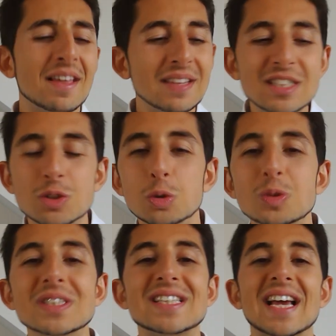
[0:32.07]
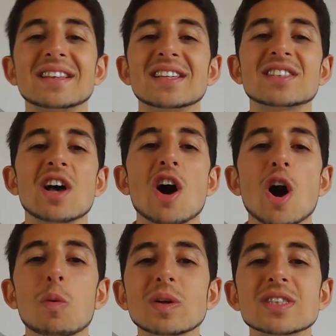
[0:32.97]
These tools and techniques
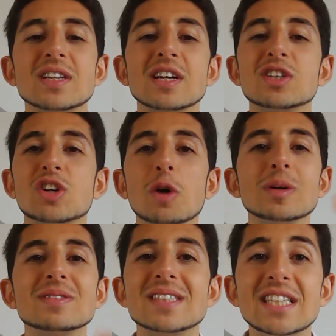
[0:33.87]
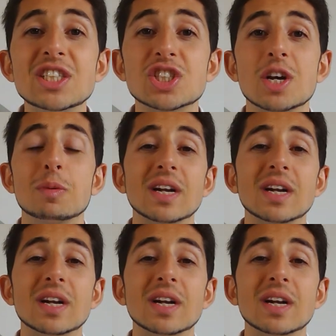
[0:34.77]
are ones that I go and teach